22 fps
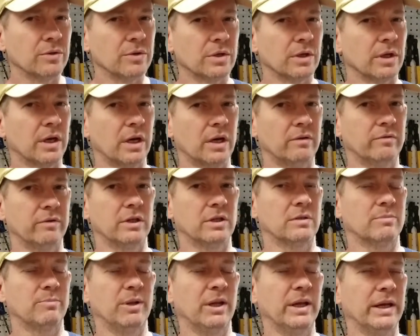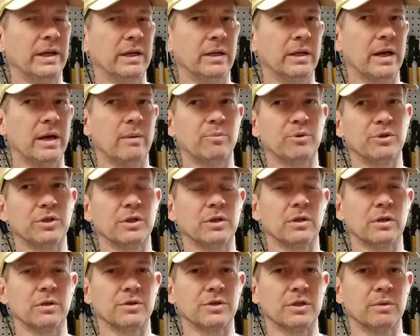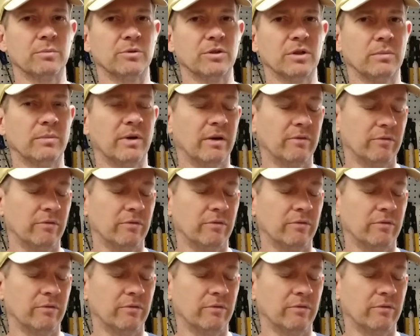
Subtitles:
that kind of explain that particular symptom.